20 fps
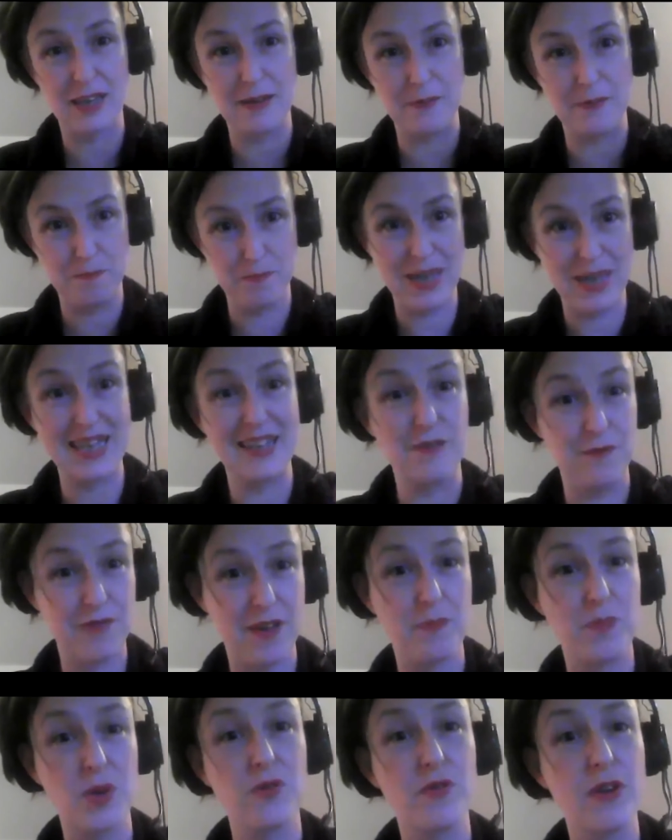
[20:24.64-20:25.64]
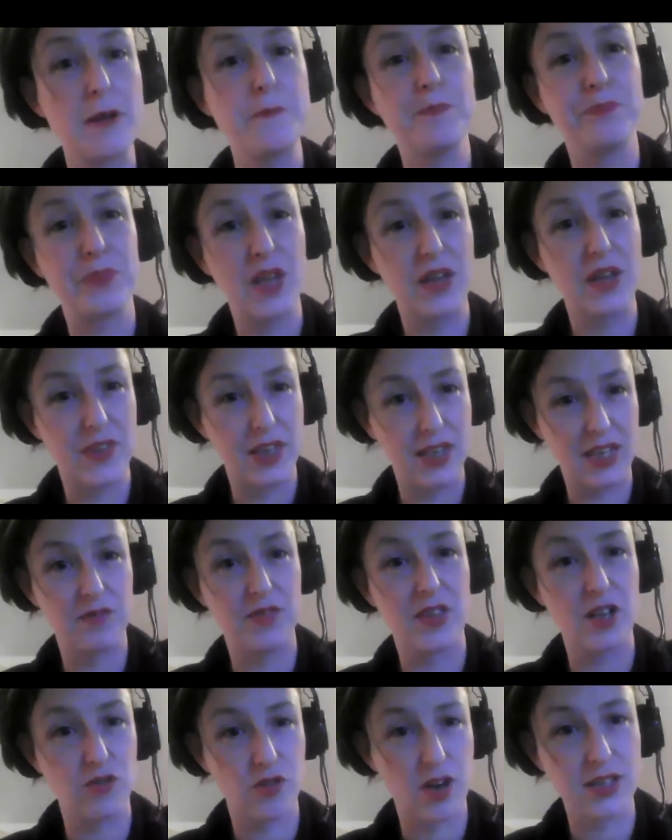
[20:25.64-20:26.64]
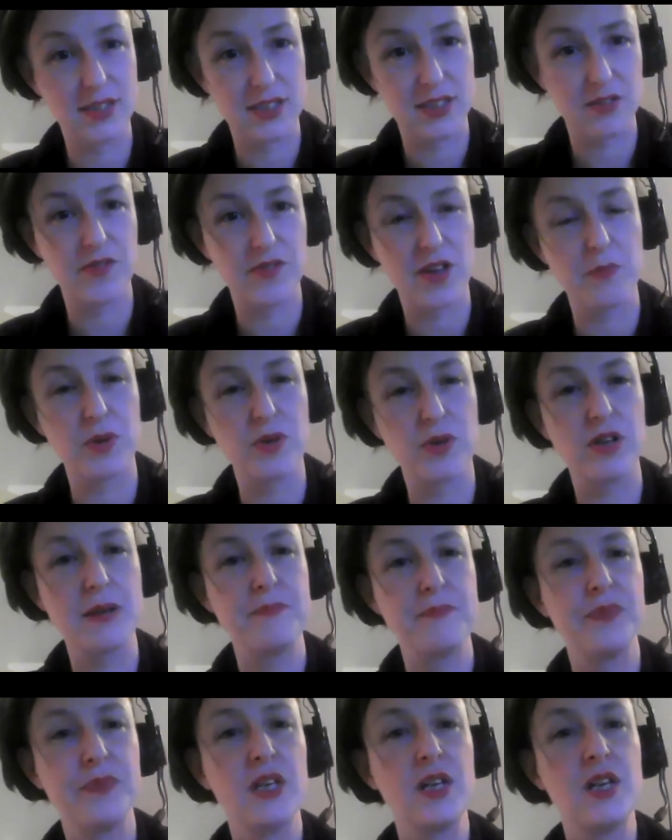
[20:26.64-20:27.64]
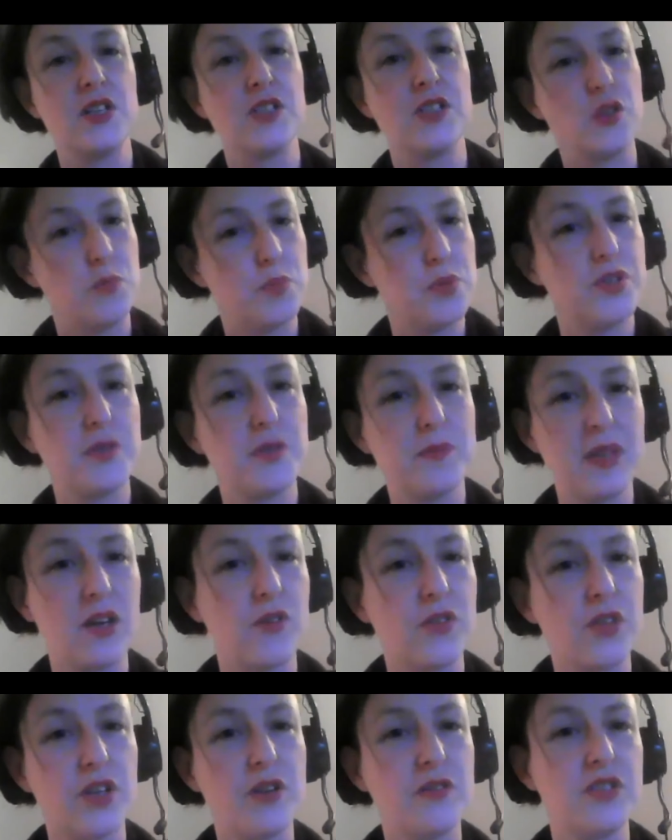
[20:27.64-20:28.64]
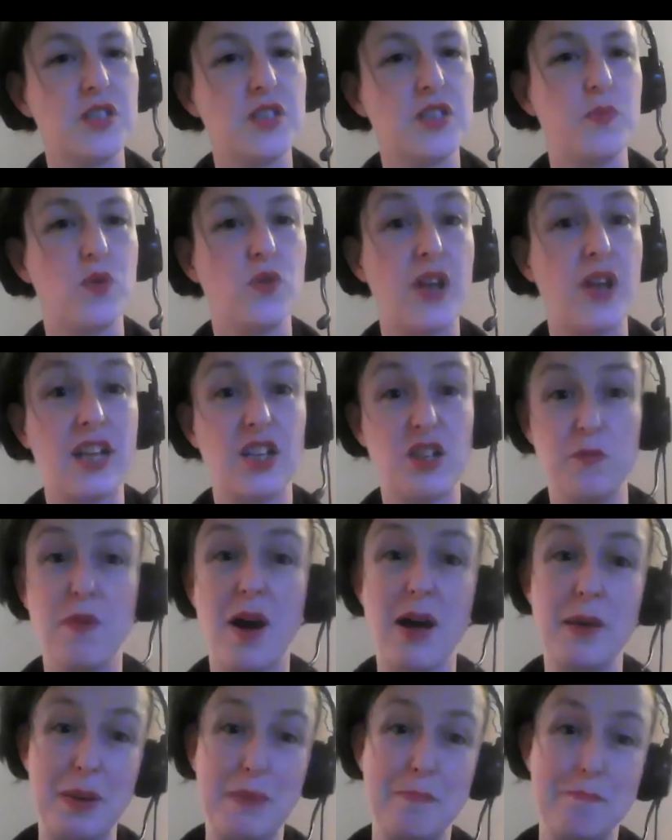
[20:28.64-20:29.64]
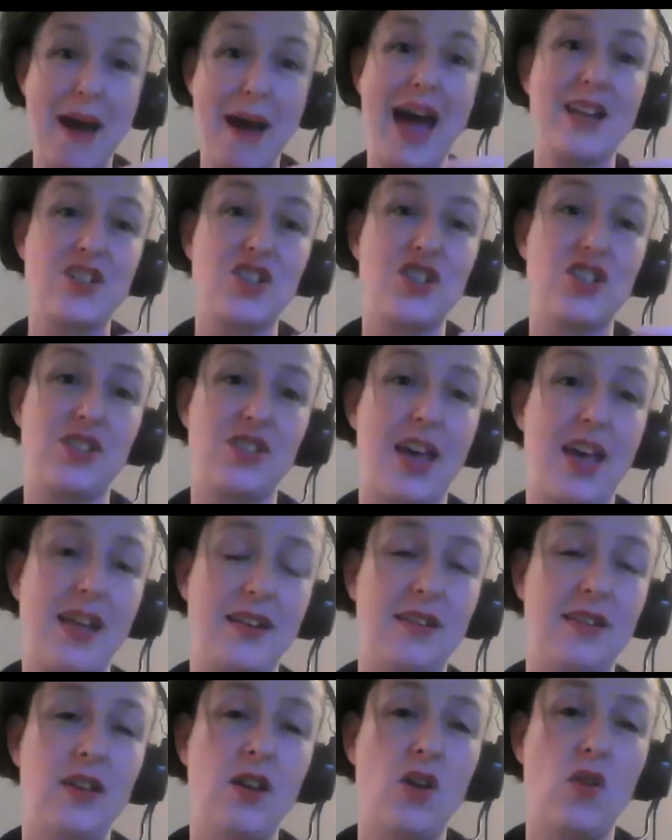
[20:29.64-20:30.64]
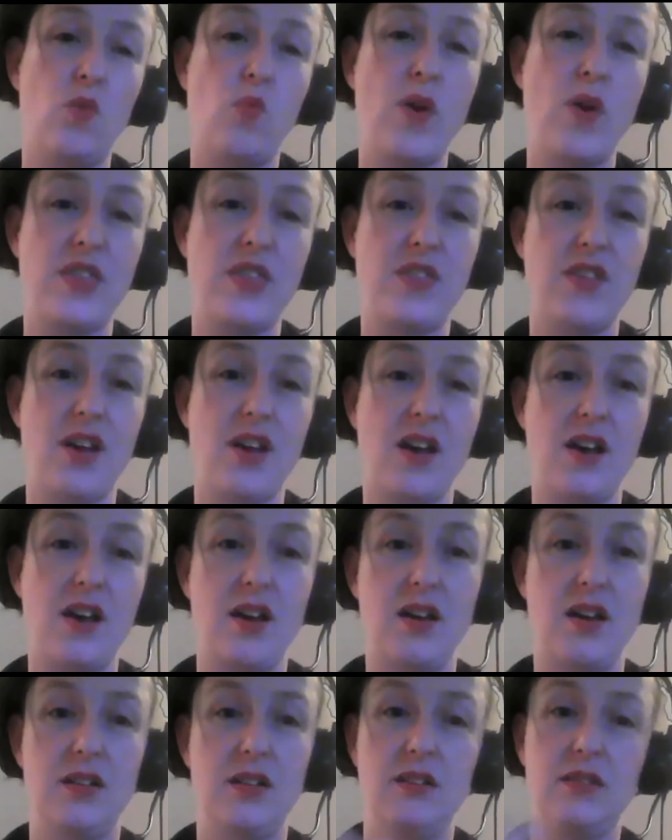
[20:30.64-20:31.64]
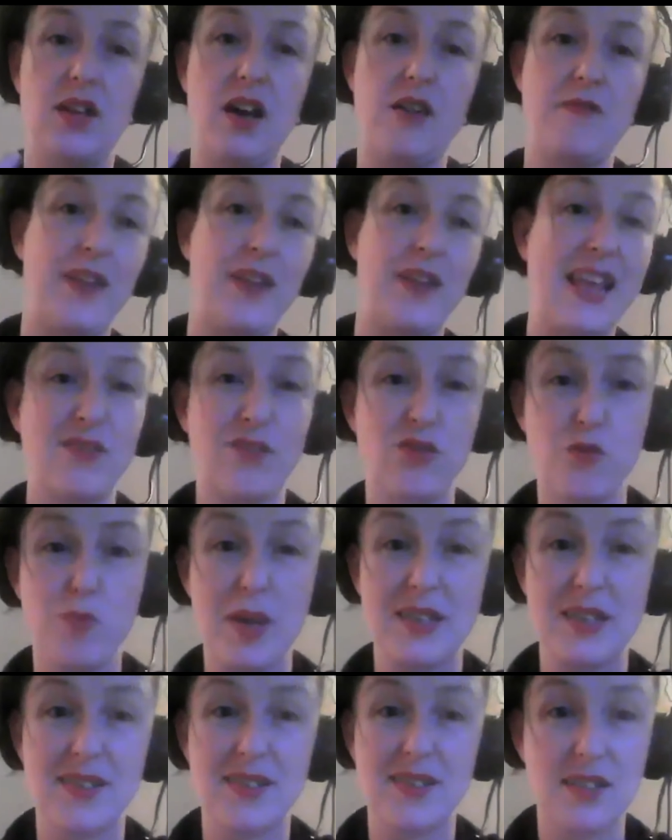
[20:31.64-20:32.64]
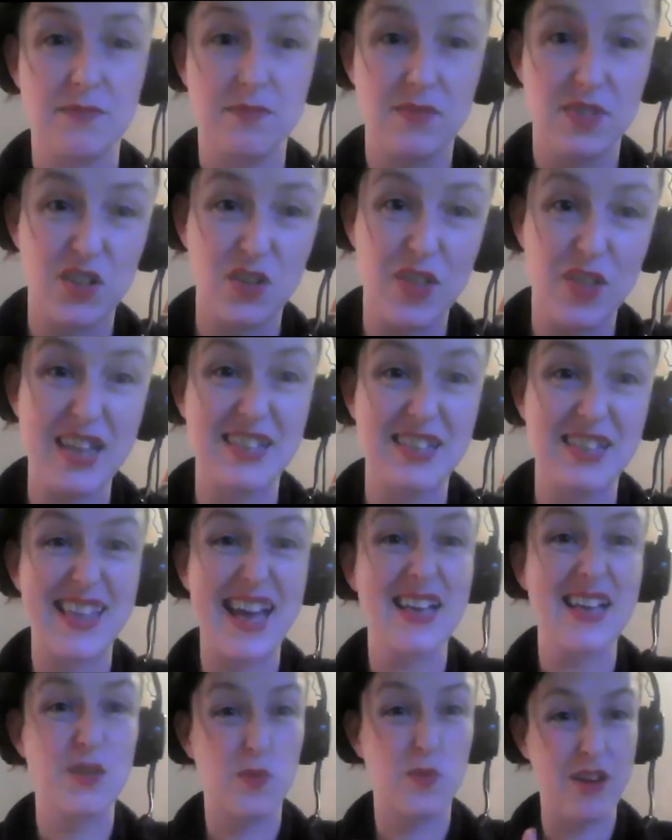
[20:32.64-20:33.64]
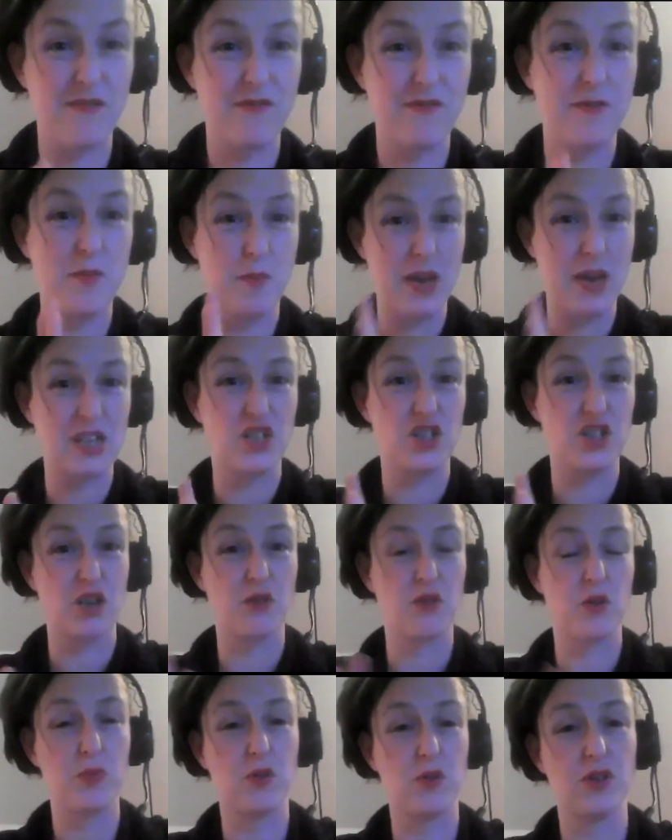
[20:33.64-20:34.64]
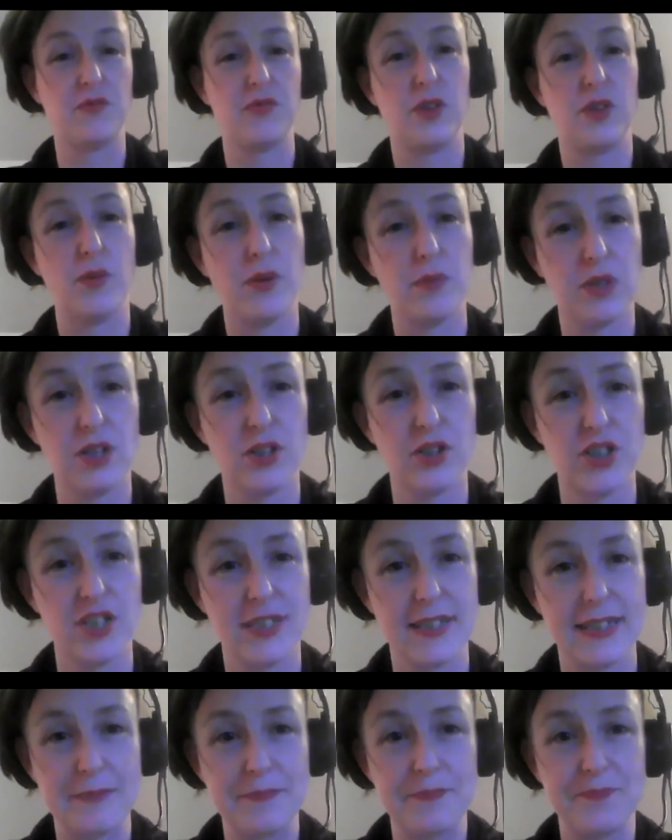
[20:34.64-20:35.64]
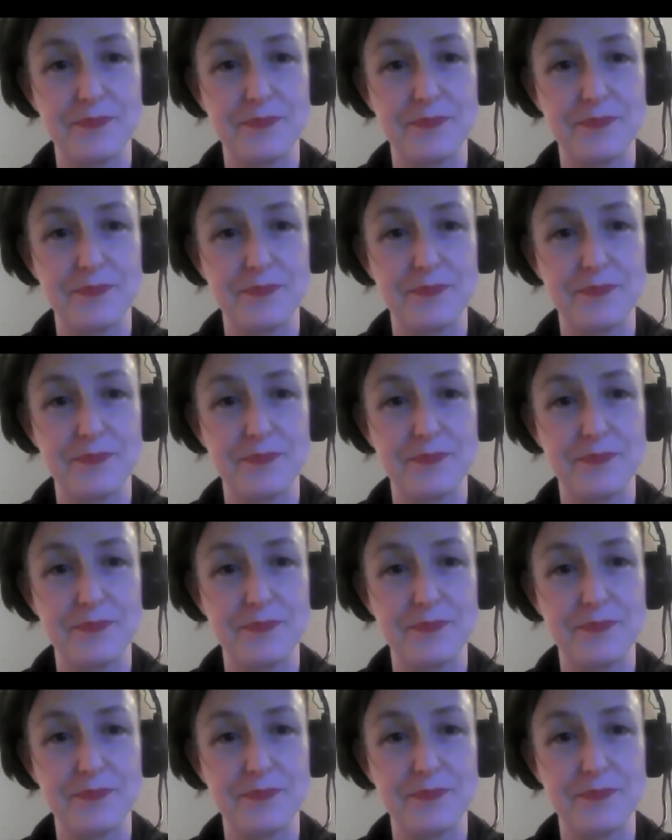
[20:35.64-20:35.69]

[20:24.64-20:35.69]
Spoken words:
meet in February and they give their grants in February. So you put something on the notice board and you might be matched then with a philanthropist. So that's where, from a major donor point of view, I would look at it.